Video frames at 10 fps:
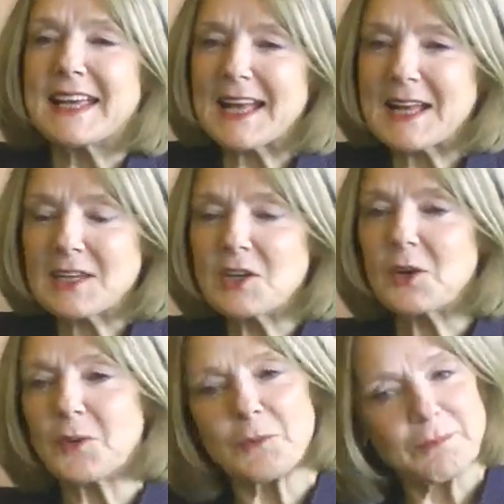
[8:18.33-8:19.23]
Uh, you
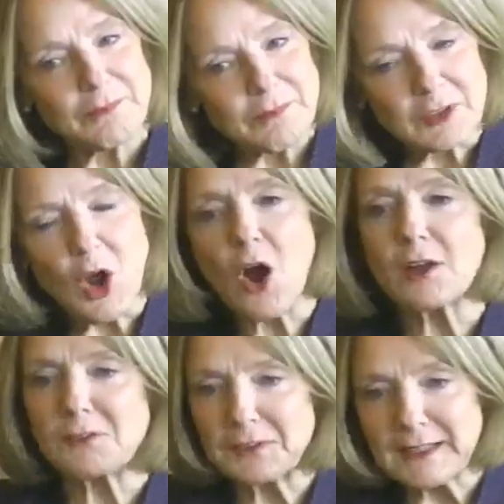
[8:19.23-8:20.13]
know,
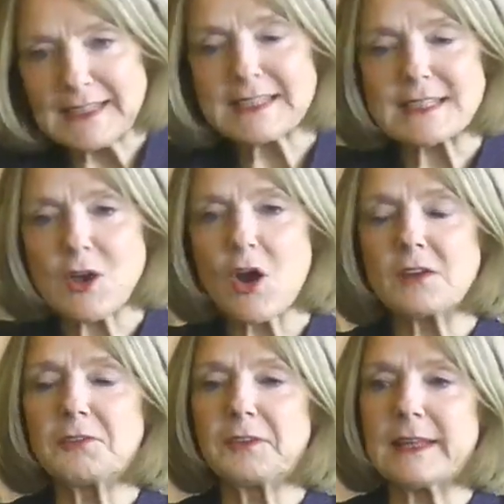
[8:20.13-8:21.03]
conflict is yeah.
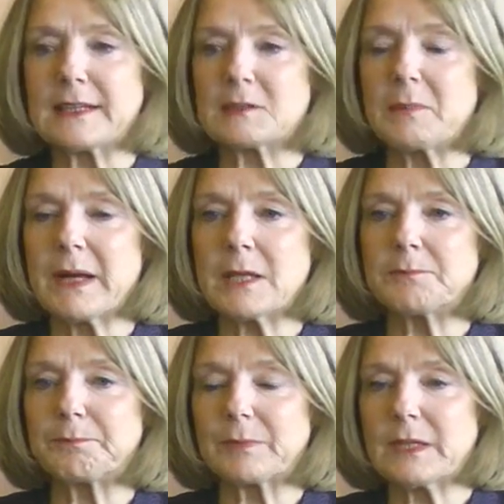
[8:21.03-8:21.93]
conflict,
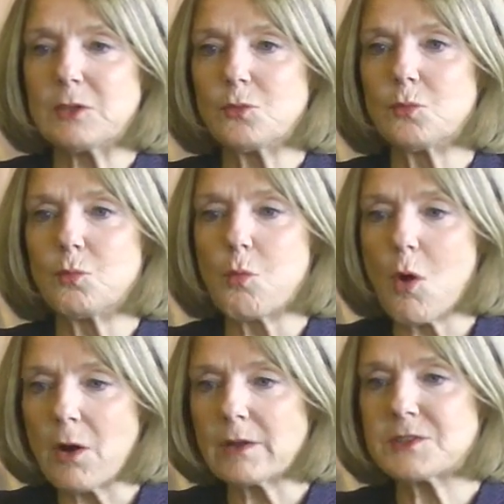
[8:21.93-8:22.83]
but yeah. you
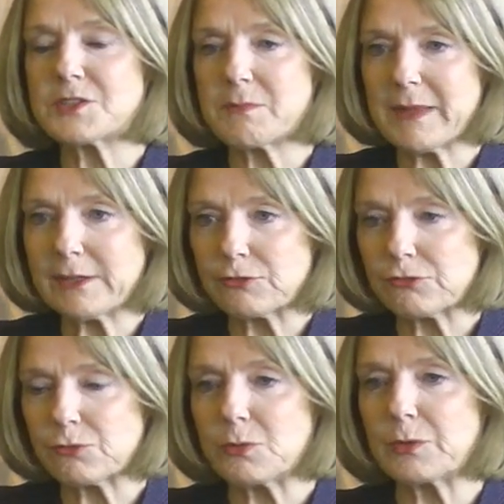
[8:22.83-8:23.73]
want to make
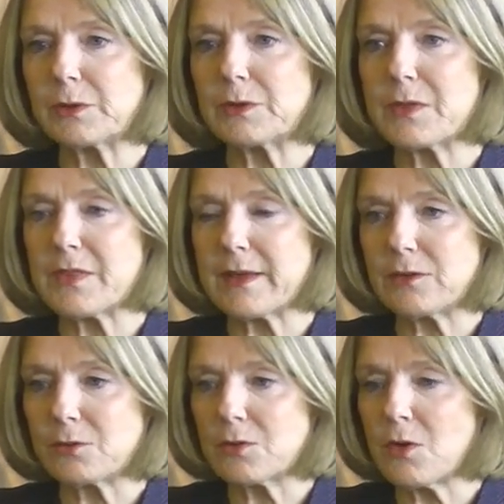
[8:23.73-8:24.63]
sure that
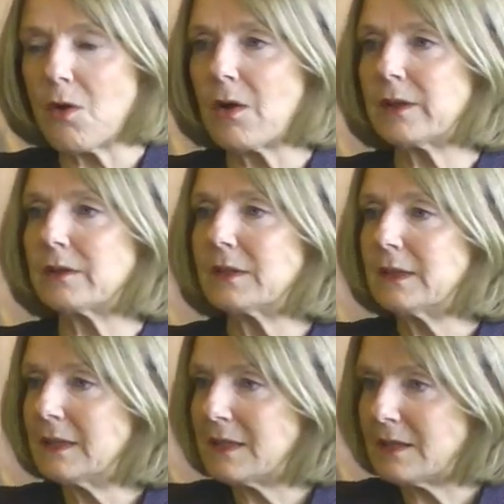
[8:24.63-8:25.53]
you're not.
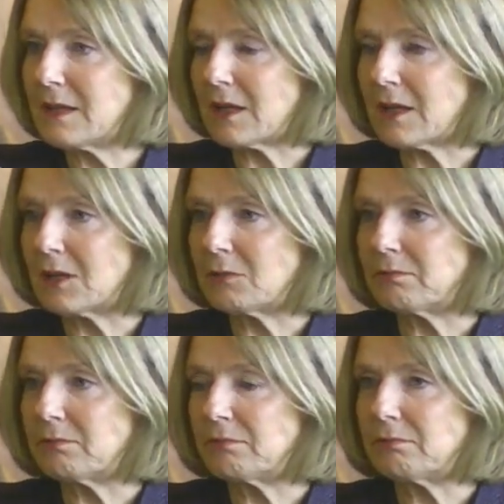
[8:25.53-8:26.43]

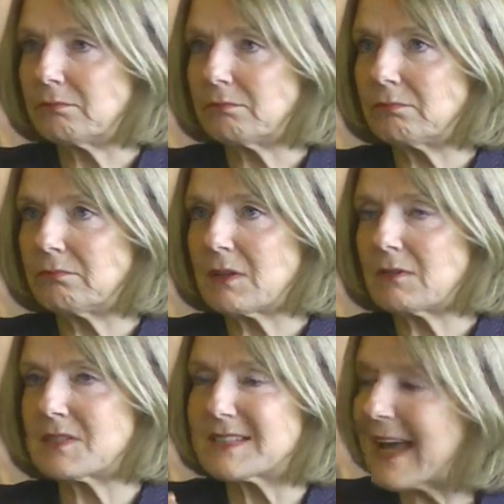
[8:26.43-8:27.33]
Um,
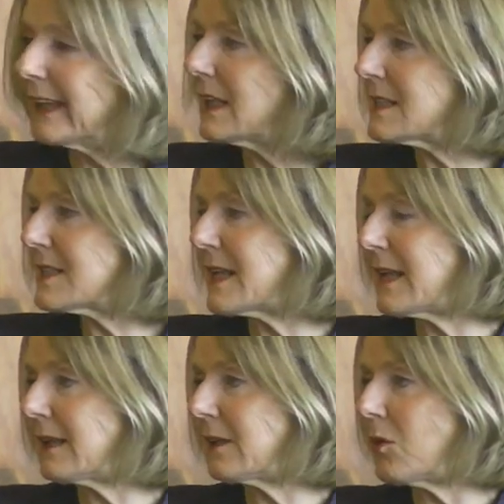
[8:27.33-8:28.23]

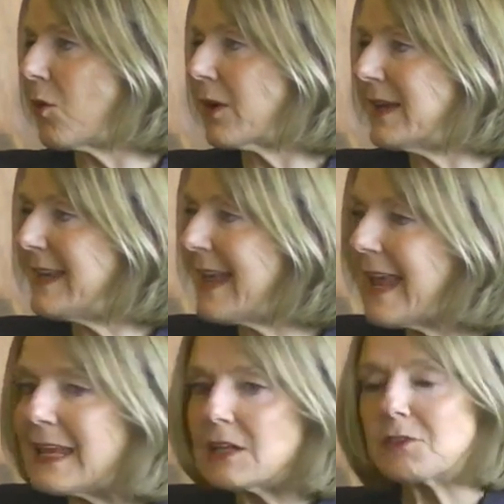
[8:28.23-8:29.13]
silencing or
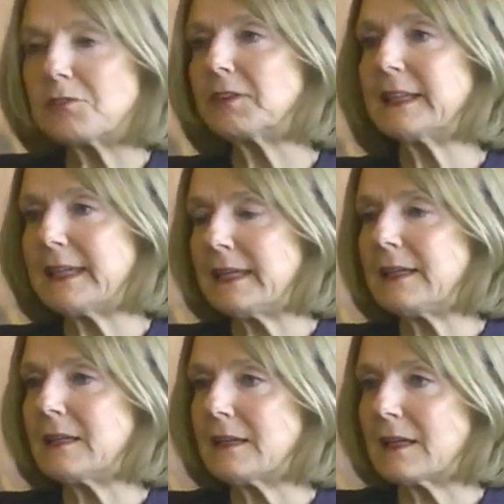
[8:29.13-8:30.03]

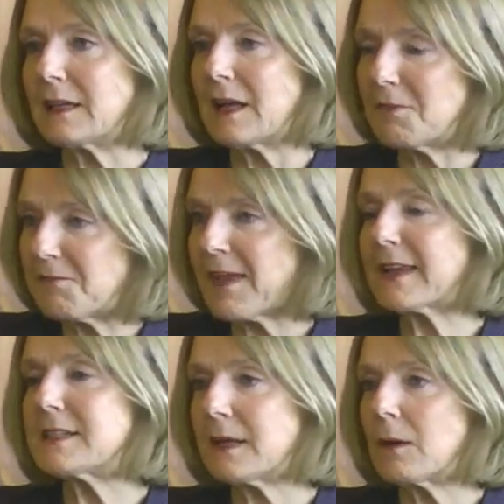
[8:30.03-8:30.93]
negatively uh,
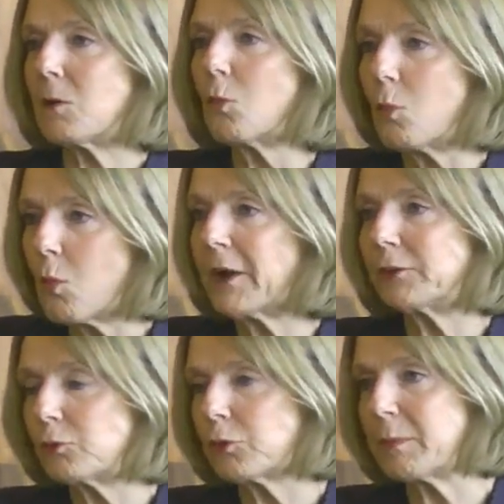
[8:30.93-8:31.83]
affecting
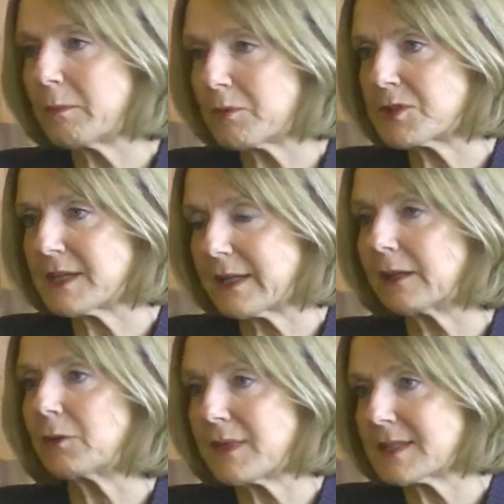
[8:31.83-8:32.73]
one group in
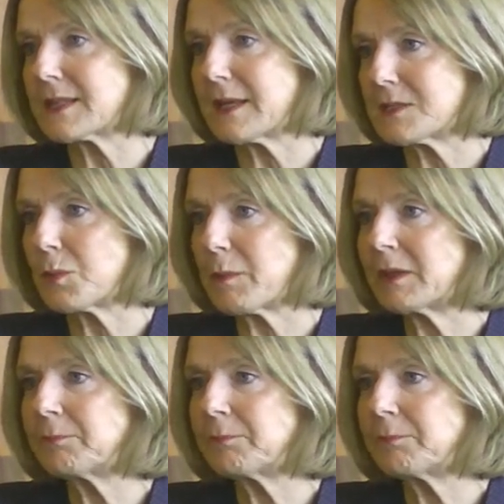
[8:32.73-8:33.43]
particular, in this case, women